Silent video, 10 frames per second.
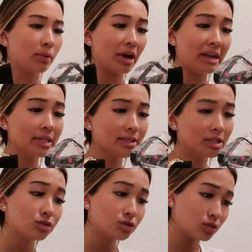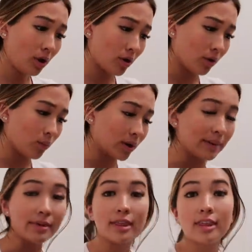brands. So what
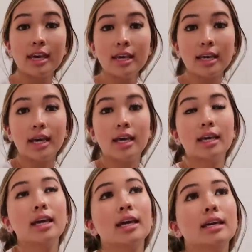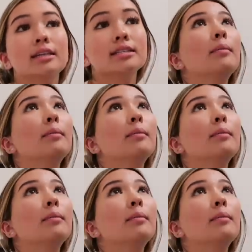I'm thinking is